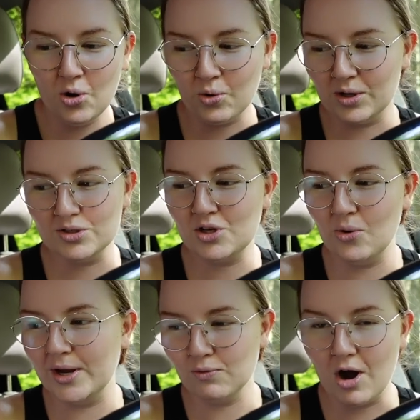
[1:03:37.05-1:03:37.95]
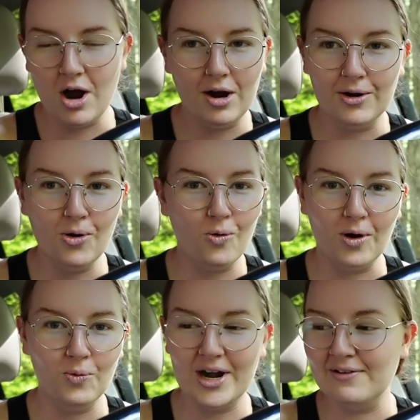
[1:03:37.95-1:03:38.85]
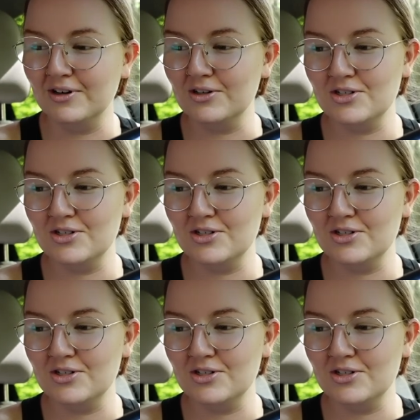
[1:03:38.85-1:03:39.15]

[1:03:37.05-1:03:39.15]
or is going wrong or whatever.